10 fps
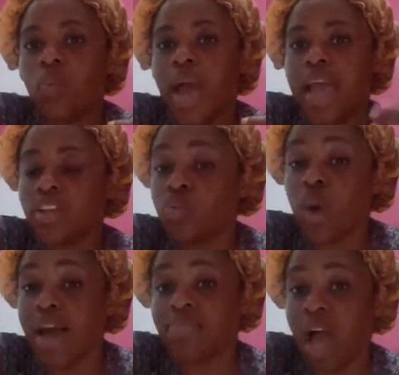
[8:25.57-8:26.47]
and you
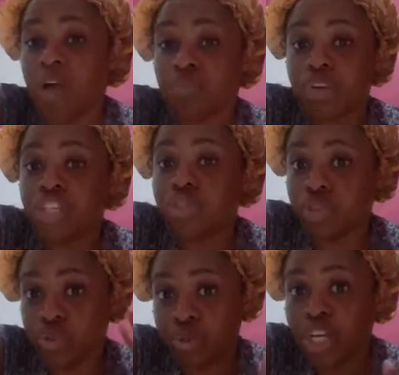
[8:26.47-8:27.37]
have not reached
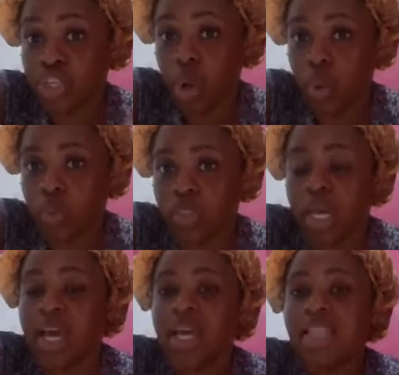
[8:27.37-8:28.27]
the threshold,
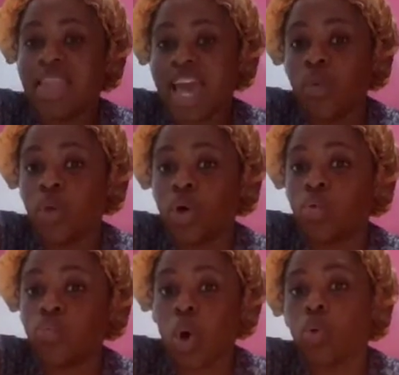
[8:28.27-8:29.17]
they
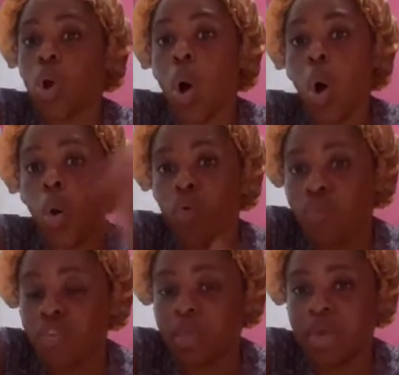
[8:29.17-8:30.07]
will roll
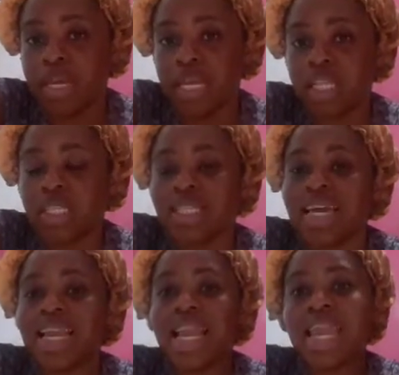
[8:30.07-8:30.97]
over the money to
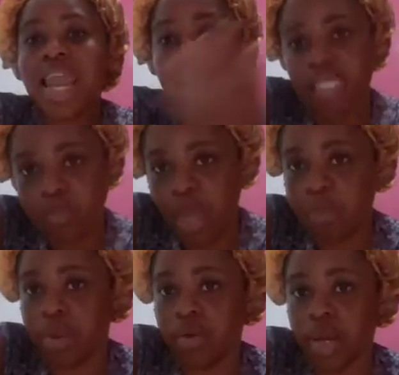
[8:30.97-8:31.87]
the next
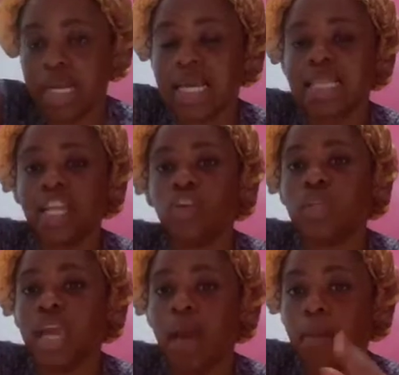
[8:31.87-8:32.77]
pay period, and then
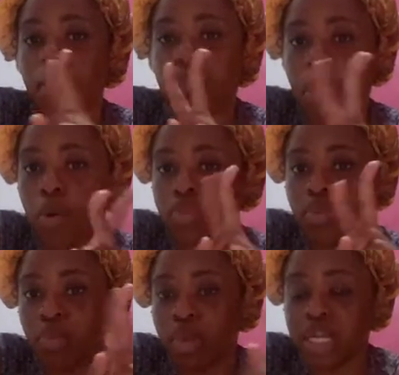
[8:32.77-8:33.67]
you'll get
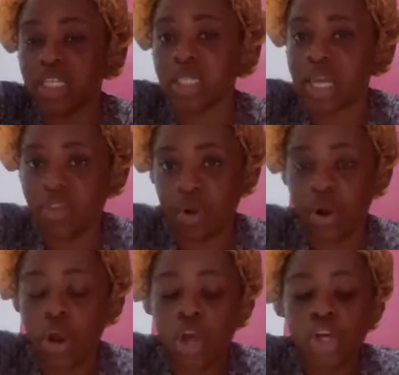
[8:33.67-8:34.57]
both money
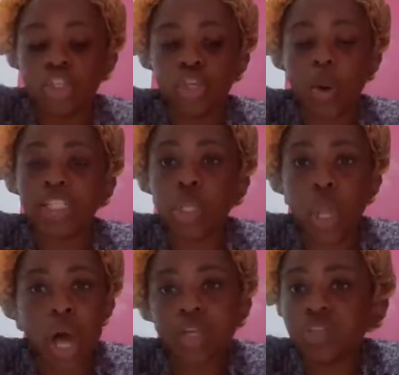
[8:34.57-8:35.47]
together. So as
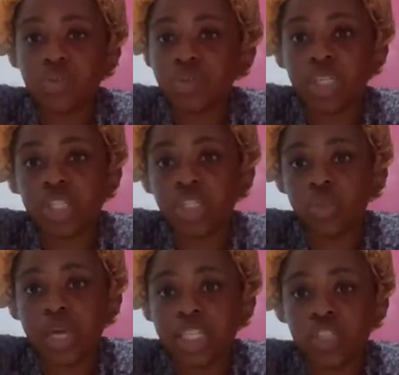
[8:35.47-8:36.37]
long as
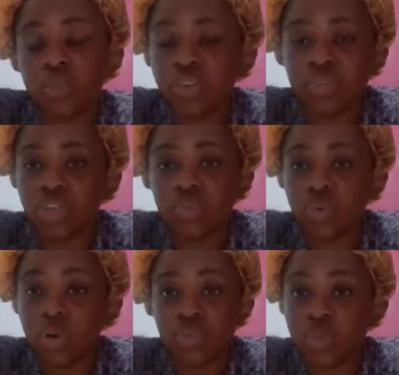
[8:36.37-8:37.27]
you get to 50
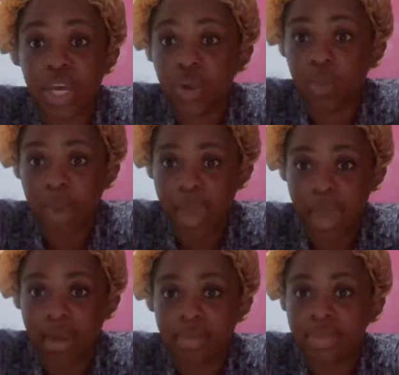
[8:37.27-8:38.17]
euros, you get your
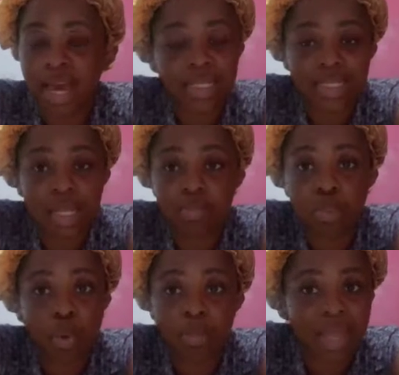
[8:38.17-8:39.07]
pay. That's it,
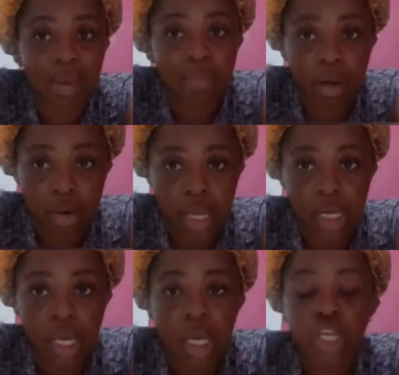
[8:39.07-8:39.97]
point blank,
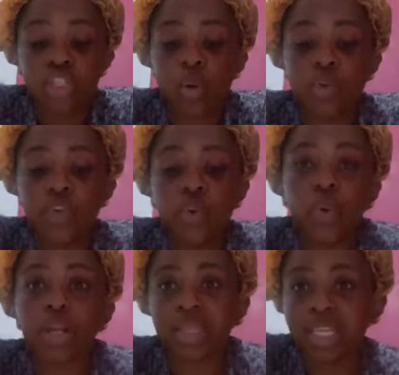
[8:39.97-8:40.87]
period. So if you
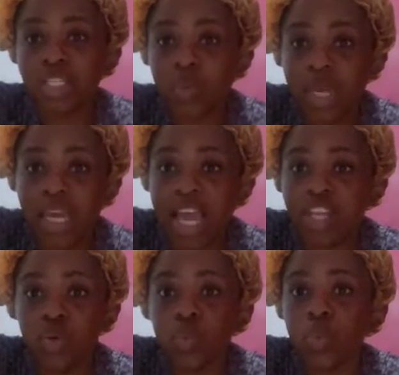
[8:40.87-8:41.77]
worked this week
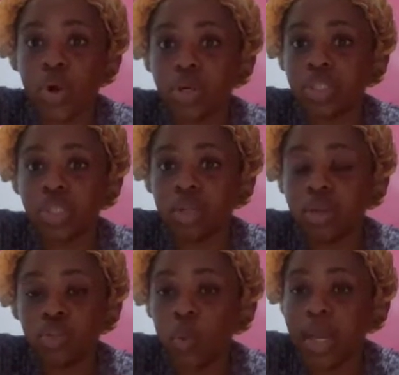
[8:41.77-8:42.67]
and you worked
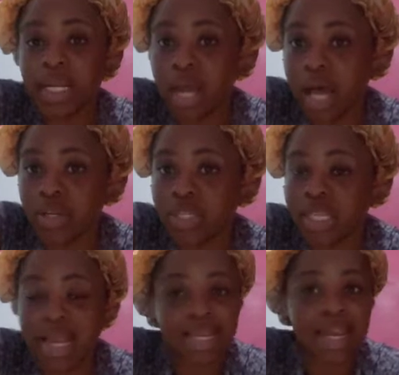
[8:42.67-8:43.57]

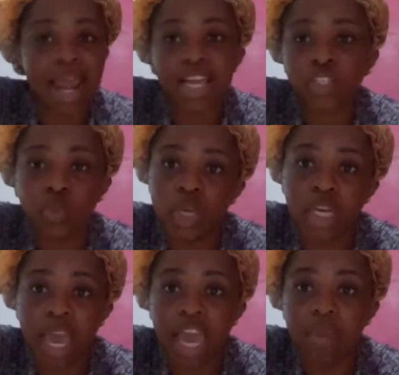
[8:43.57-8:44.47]
$20 and next
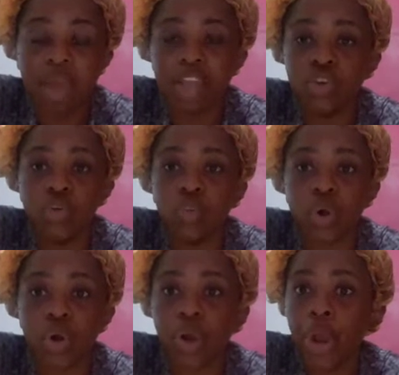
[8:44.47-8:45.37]
week came and you
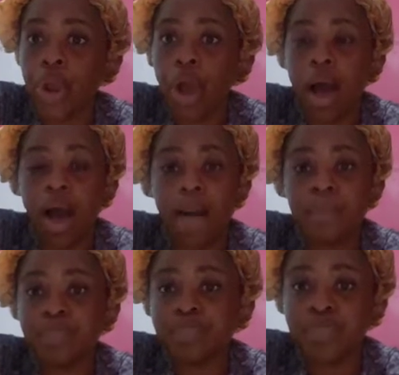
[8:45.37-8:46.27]
work
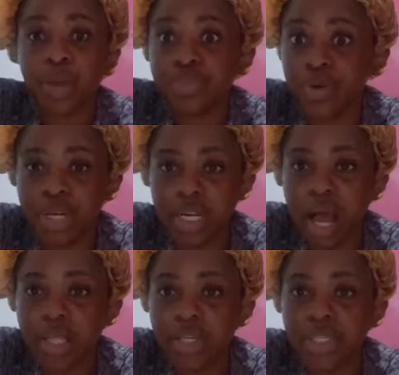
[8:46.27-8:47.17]

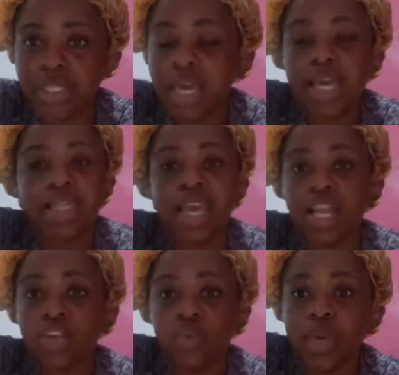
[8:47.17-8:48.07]
$30,
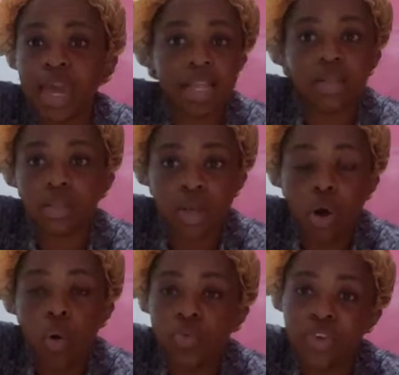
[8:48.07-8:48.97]
then you get the
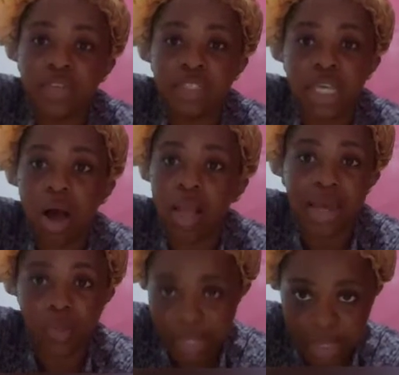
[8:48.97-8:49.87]
whole 50 all
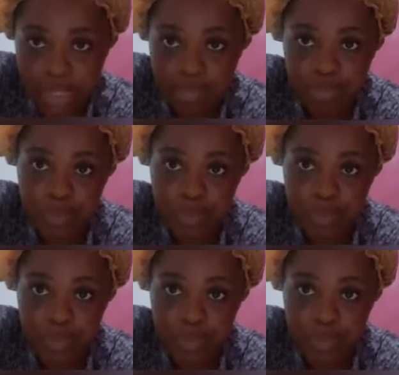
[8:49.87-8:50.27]
at once.